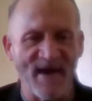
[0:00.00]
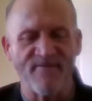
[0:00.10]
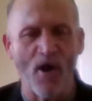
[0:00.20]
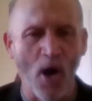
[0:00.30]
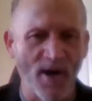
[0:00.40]

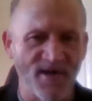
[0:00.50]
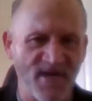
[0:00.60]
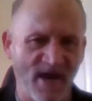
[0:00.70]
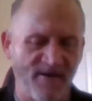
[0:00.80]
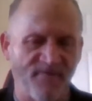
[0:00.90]
died of a heart
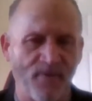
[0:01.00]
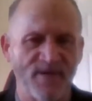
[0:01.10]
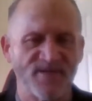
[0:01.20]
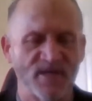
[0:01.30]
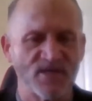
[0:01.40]
attack at
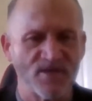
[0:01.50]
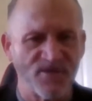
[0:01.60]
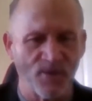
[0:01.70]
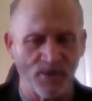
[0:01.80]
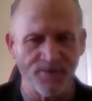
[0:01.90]
46
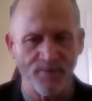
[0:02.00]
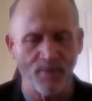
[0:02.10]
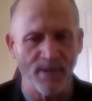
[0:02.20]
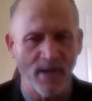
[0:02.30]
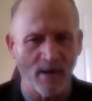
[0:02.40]
years old
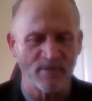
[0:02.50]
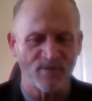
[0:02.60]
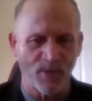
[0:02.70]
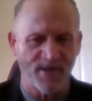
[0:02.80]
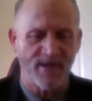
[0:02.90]
when I
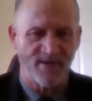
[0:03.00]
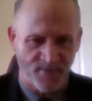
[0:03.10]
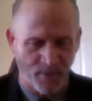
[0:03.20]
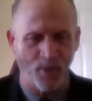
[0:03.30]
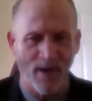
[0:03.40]
was working
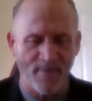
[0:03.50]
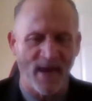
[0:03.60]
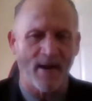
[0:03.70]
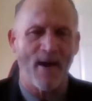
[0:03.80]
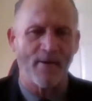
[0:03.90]
at the
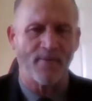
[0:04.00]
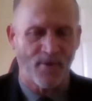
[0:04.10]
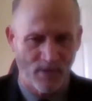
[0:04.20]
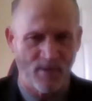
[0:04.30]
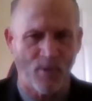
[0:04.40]
program that I'm
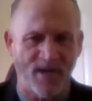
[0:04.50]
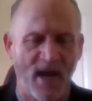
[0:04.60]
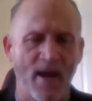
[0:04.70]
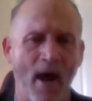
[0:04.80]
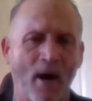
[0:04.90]
currently
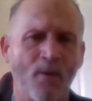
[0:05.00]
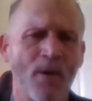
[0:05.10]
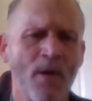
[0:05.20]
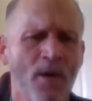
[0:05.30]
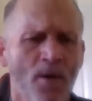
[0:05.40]
working at now.
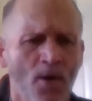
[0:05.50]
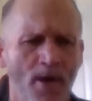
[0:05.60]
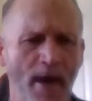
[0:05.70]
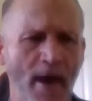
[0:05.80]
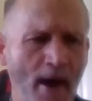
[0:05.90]

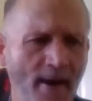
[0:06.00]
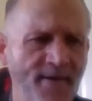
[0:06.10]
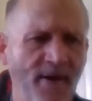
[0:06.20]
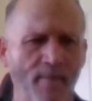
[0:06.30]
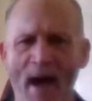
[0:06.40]

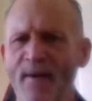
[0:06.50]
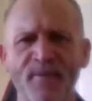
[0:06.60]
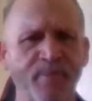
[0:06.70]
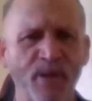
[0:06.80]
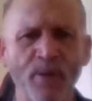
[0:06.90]
And out
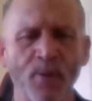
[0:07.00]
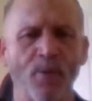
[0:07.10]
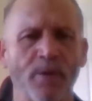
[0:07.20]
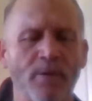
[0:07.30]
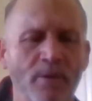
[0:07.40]
of the
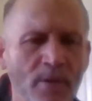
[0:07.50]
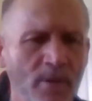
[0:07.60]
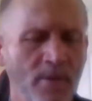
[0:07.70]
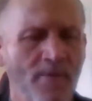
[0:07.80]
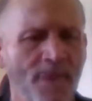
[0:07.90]
blue.
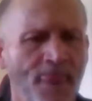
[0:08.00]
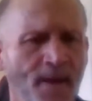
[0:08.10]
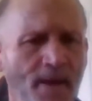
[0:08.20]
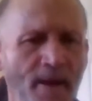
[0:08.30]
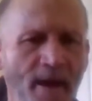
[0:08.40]

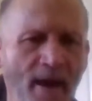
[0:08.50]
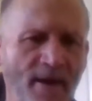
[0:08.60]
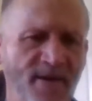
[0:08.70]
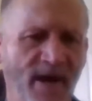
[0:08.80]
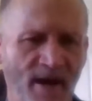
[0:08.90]

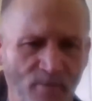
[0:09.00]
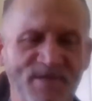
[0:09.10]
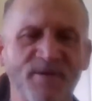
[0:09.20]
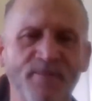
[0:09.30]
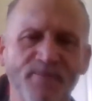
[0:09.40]
And I
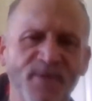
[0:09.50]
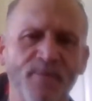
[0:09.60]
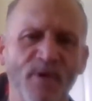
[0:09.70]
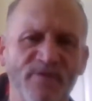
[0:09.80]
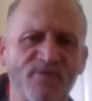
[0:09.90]
went to
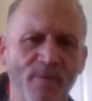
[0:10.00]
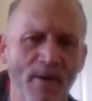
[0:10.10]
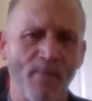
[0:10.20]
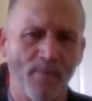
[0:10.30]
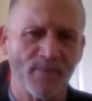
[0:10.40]
the movies with
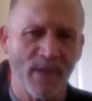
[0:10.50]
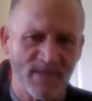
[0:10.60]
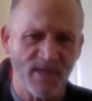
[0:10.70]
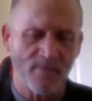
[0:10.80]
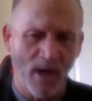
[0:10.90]

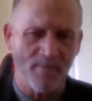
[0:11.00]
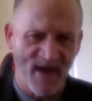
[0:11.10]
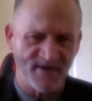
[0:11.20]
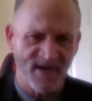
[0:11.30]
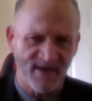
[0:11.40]
my dear
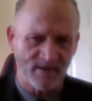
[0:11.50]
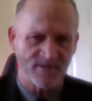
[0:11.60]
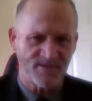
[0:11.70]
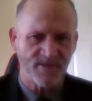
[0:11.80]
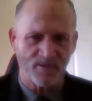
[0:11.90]
mom that day.
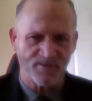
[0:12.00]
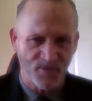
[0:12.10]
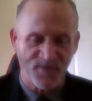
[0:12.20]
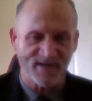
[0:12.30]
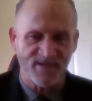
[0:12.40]
That was,
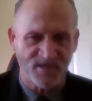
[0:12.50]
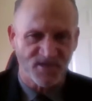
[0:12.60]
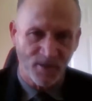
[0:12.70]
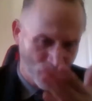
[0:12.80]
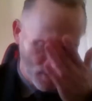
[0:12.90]

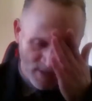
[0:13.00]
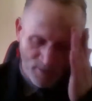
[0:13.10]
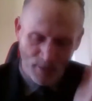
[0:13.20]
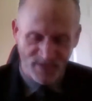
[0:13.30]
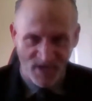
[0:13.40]
2002. We
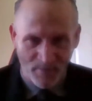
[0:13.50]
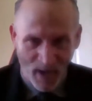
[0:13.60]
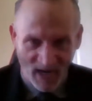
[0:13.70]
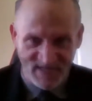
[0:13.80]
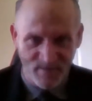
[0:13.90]
went and saw
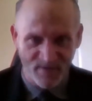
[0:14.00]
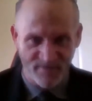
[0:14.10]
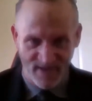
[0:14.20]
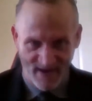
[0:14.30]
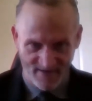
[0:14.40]
a boxing
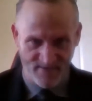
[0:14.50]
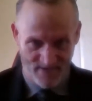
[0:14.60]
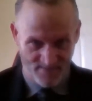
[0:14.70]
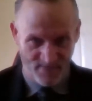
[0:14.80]
movie. Yeah,